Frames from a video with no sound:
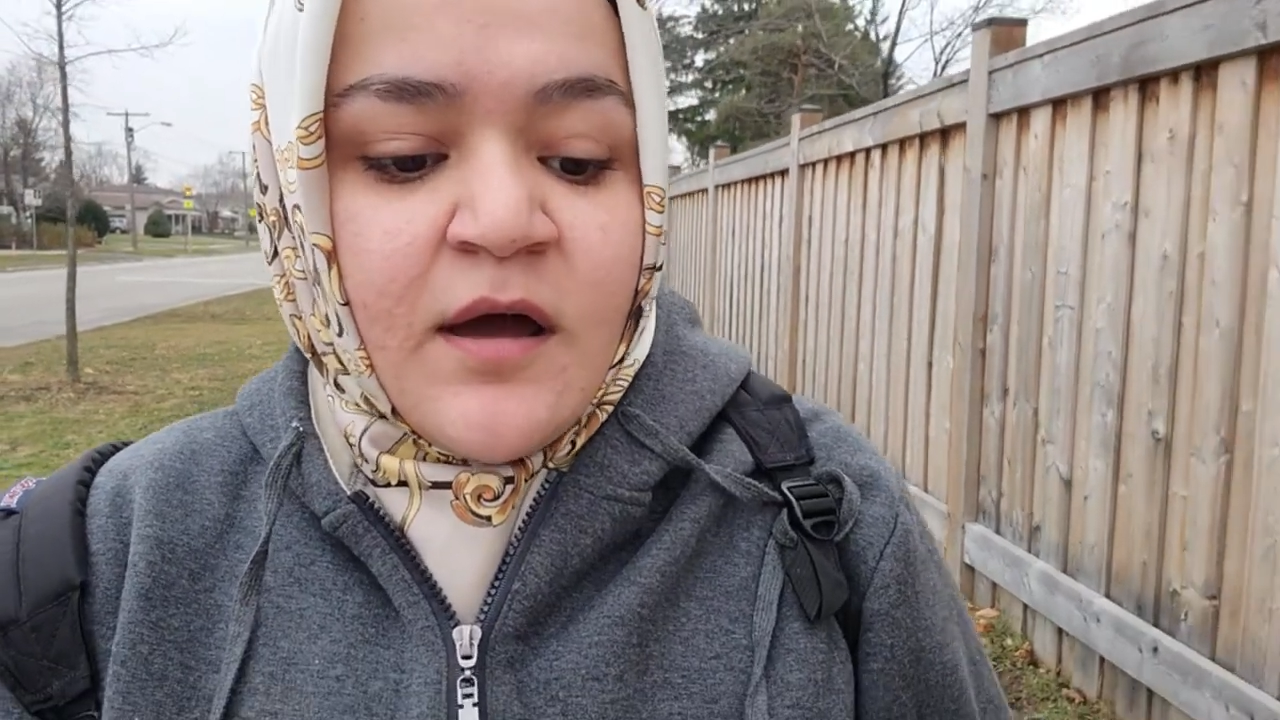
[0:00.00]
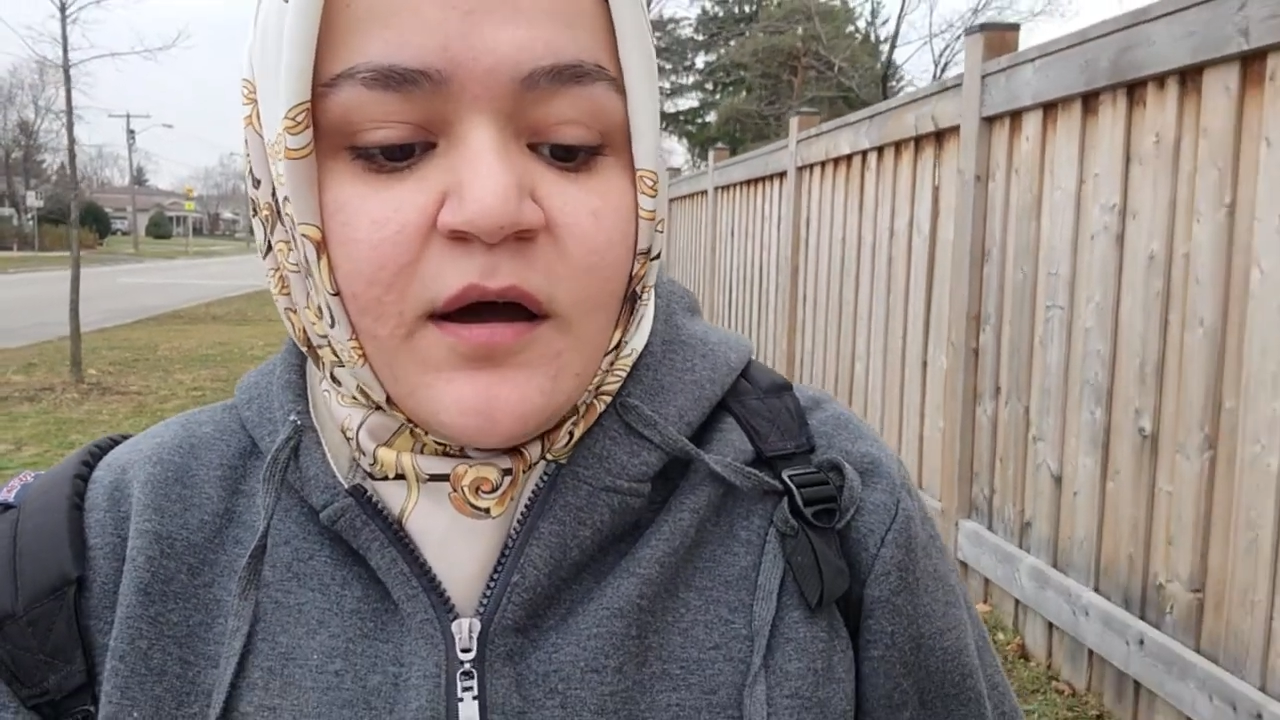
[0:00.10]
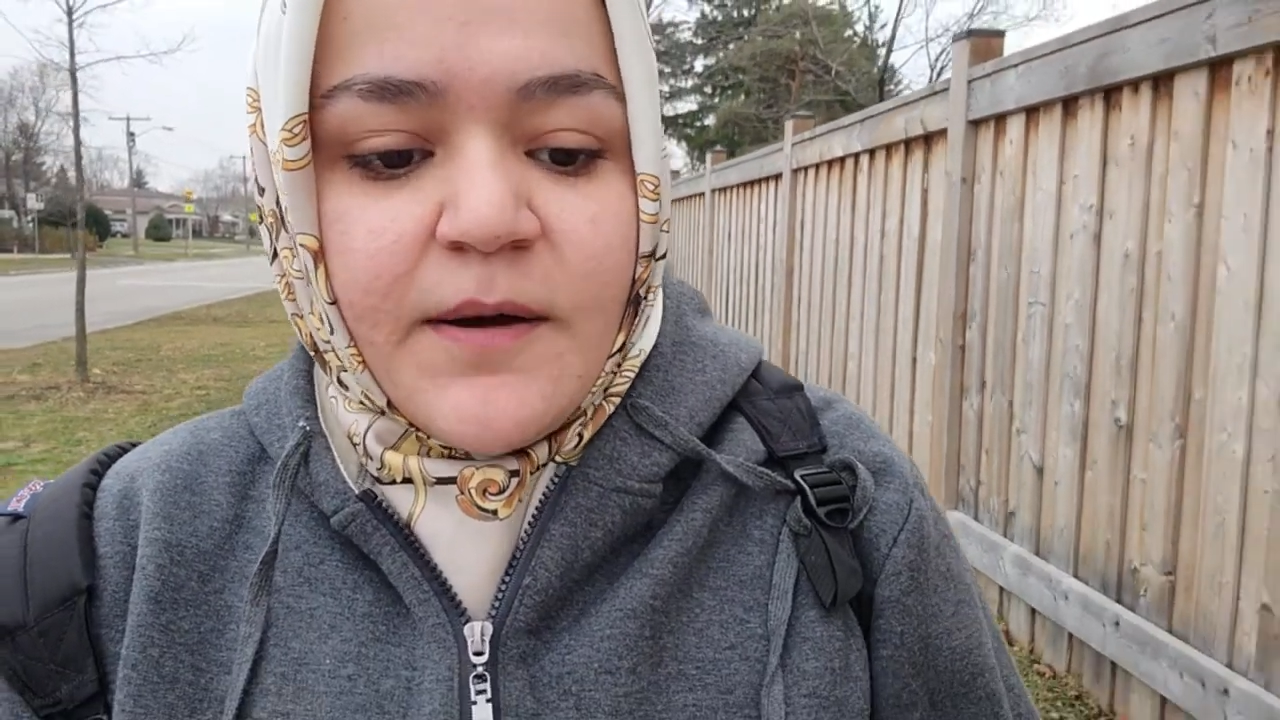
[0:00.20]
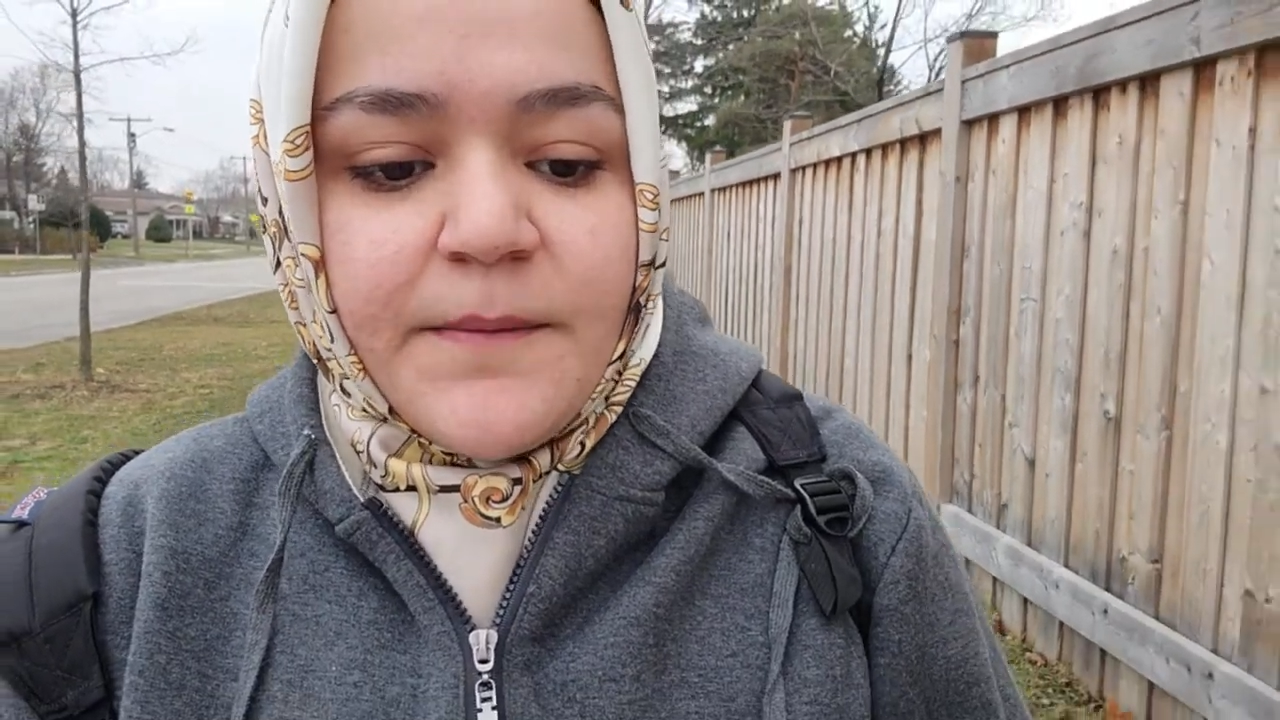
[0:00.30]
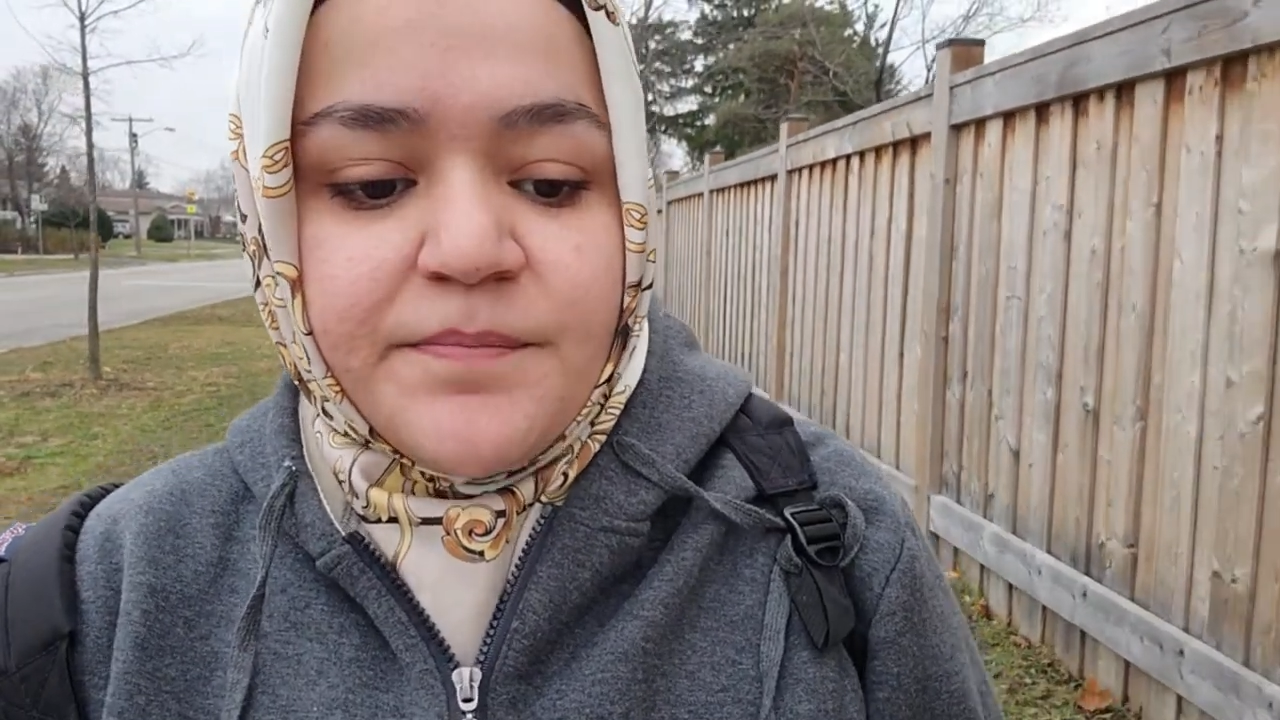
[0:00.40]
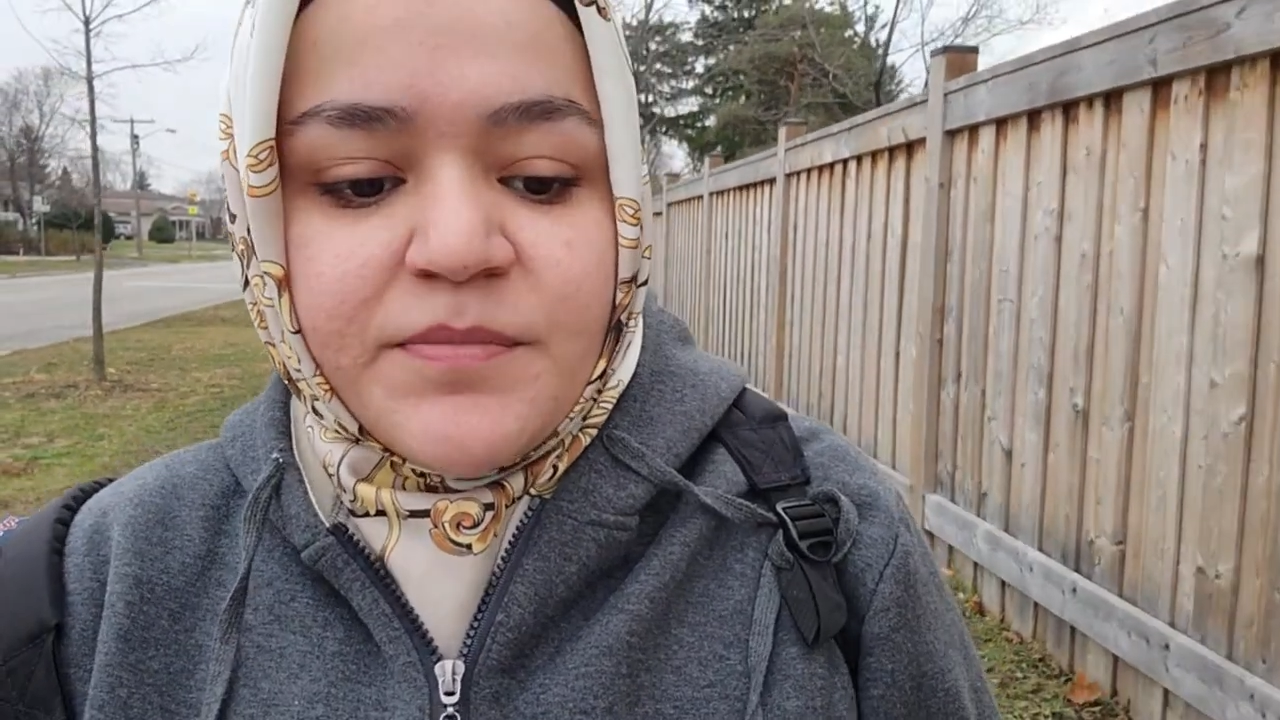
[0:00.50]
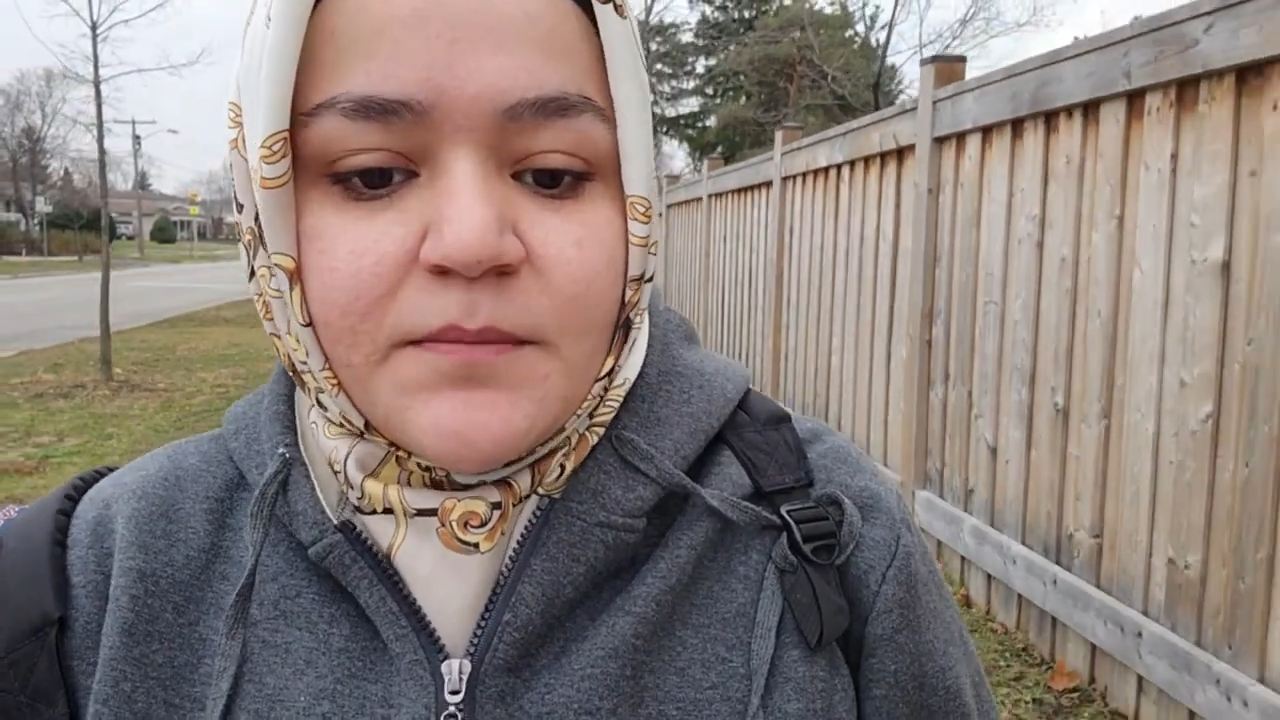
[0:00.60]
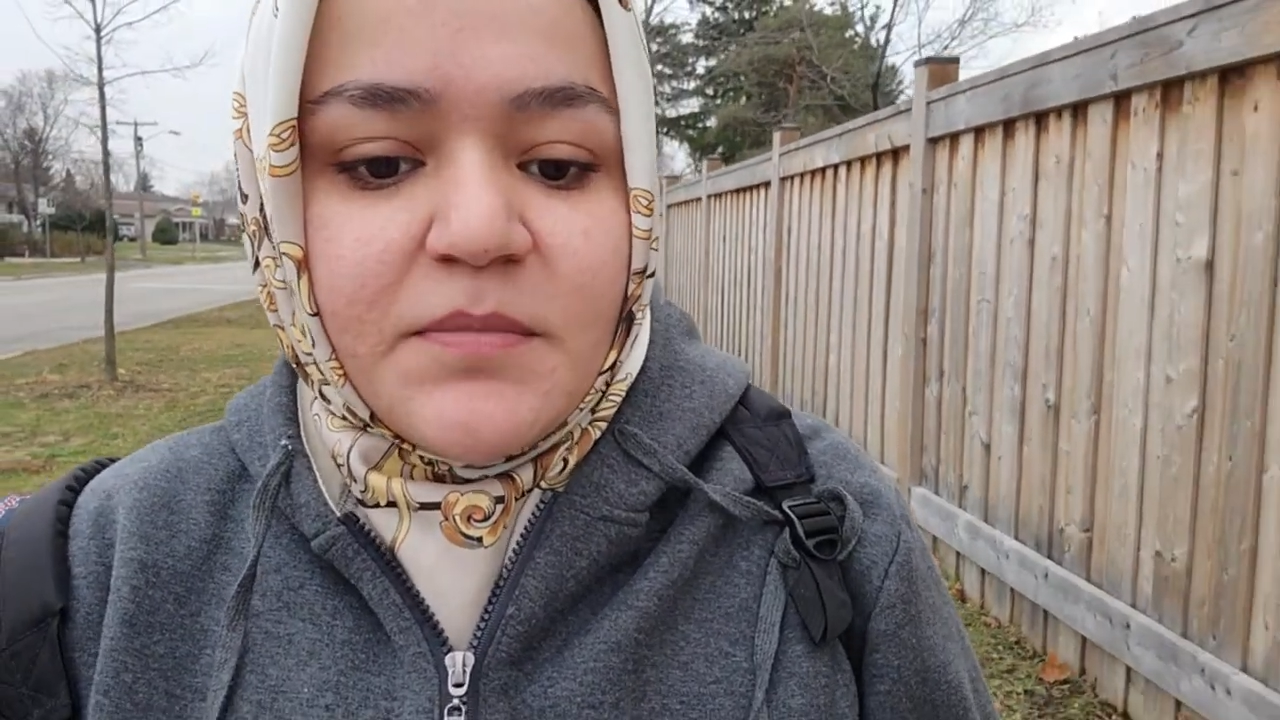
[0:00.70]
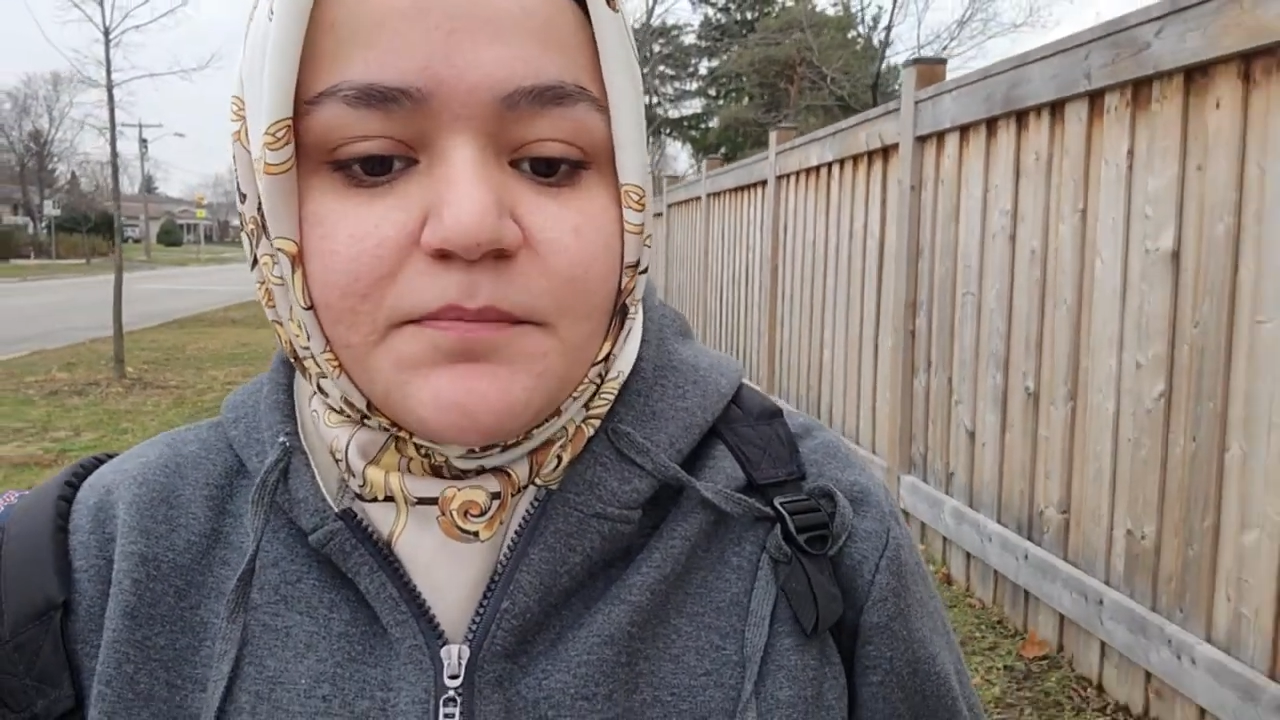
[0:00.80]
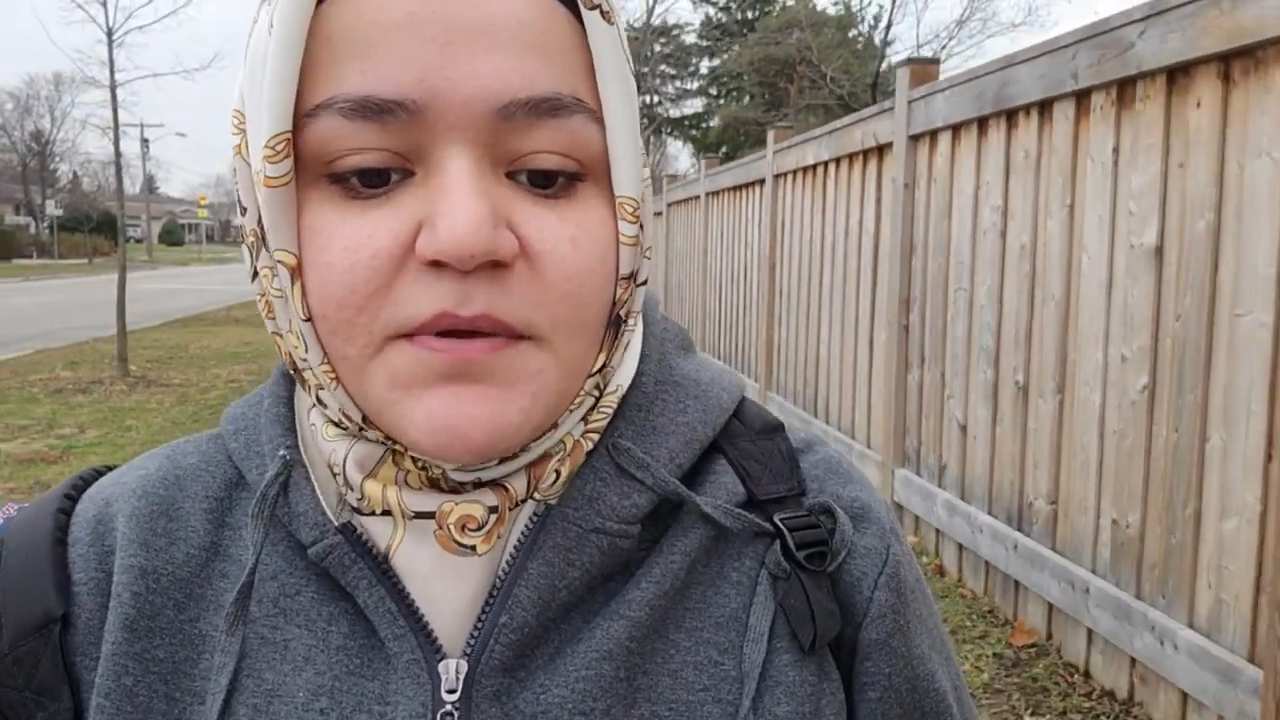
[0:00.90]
But